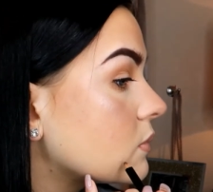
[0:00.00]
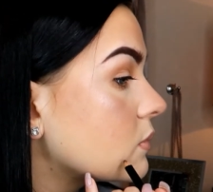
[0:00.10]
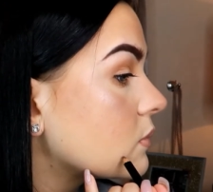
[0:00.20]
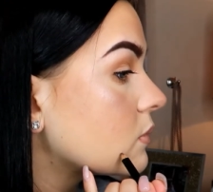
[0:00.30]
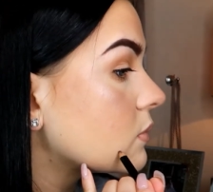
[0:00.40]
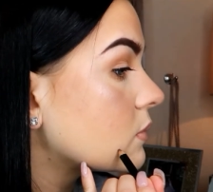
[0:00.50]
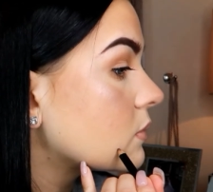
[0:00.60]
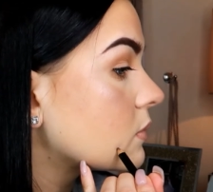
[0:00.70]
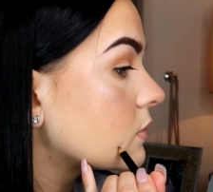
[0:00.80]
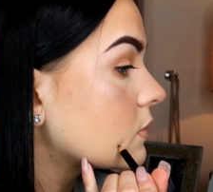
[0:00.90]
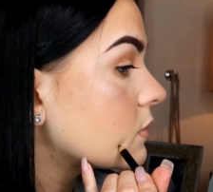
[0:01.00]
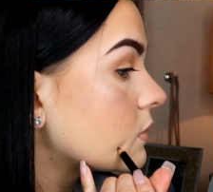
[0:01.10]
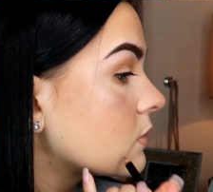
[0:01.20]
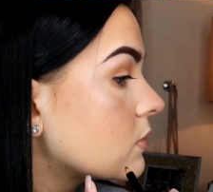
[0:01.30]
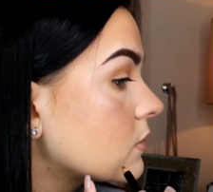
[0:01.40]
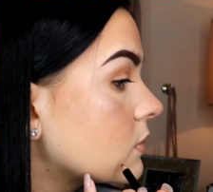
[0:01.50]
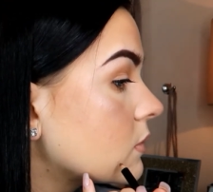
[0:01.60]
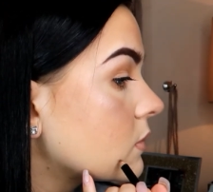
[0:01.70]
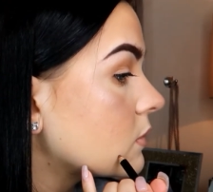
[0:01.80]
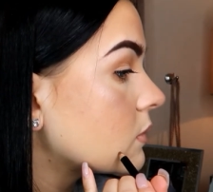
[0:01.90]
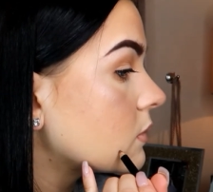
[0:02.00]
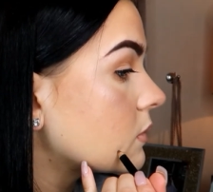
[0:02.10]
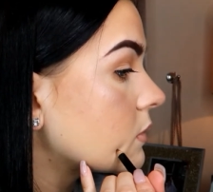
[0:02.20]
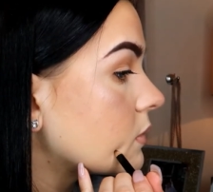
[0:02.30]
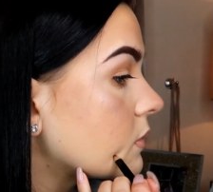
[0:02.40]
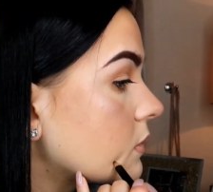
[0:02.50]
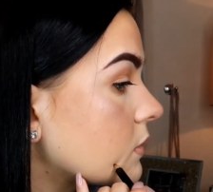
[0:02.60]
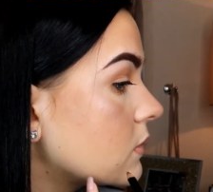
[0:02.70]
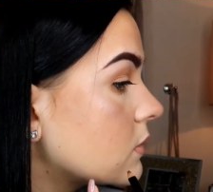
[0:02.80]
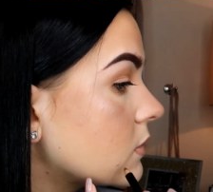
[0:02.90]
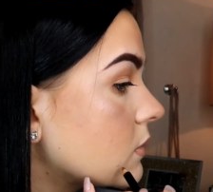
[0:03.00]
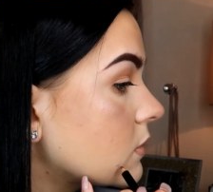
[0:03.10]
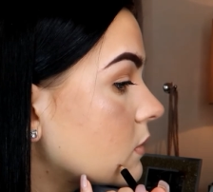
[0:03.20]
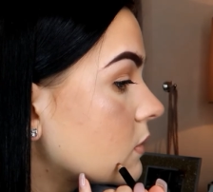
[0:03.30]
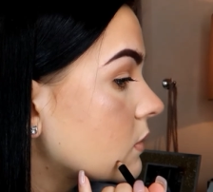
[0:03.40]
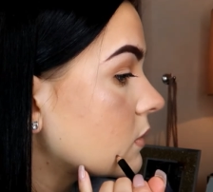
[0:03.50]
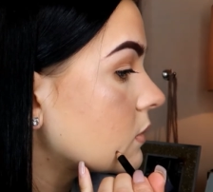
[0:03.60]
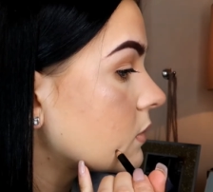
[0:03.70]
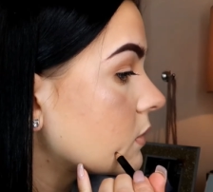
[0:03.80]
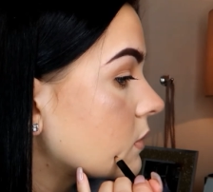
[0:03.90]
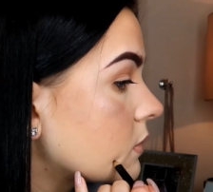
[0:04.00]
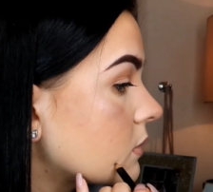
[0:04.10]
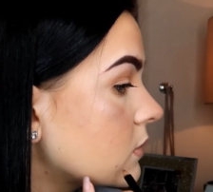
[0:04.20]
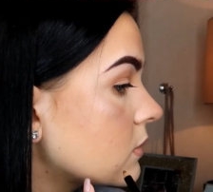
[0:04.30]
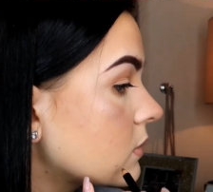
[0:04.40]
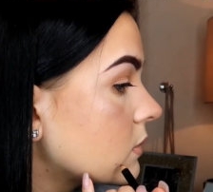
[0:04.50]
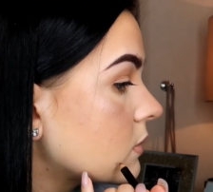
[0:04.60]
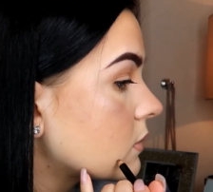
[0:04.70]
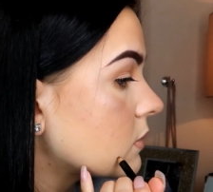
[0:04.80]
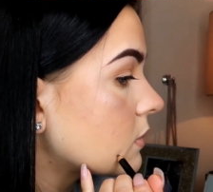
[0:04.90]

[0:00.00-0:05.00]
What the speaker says: (no one is talking)